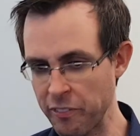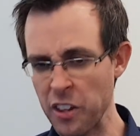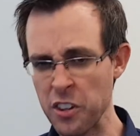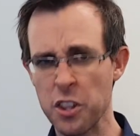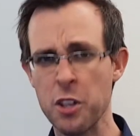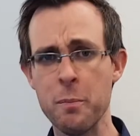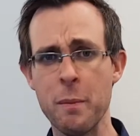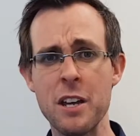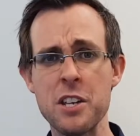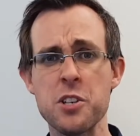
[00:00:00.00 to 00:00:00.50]

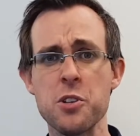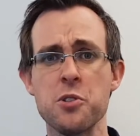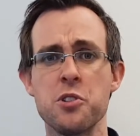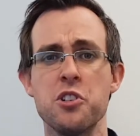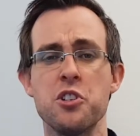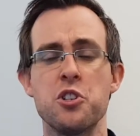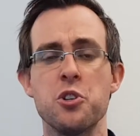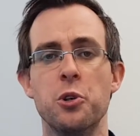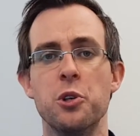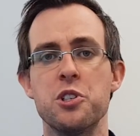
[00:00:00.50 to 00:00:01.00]
The muscles
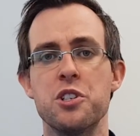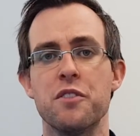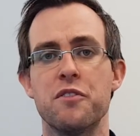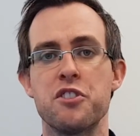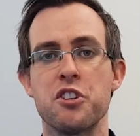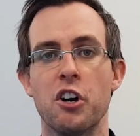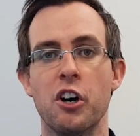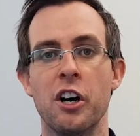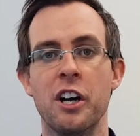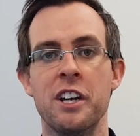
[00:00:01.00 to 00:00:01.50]
and joints have
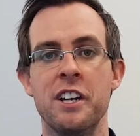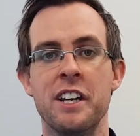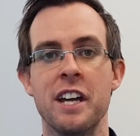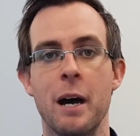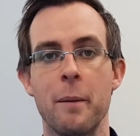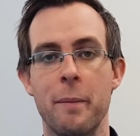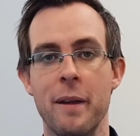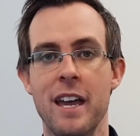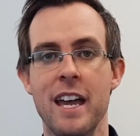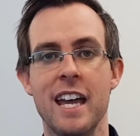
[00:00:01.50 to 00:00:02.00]
tightened
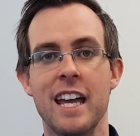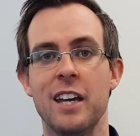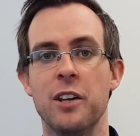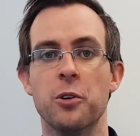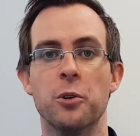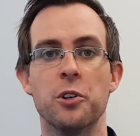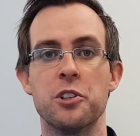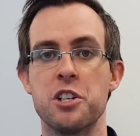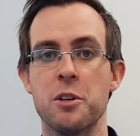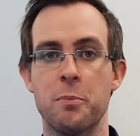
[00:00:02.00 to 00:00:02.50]
up in
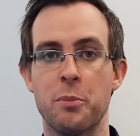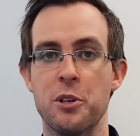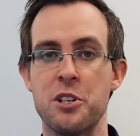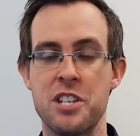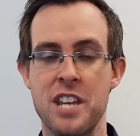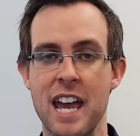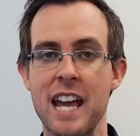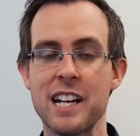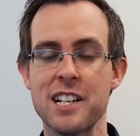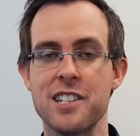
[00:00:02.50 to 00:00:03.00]
order to
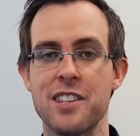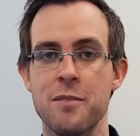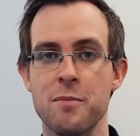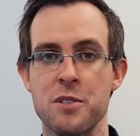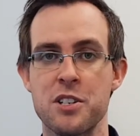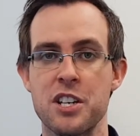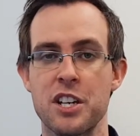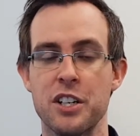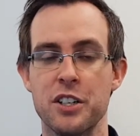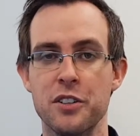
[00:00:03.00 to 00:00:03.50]
protect
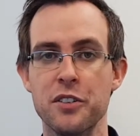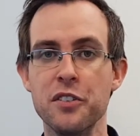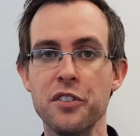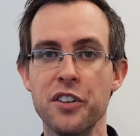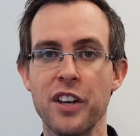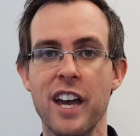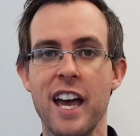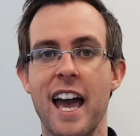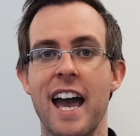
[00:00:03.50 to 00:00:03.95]
themselves,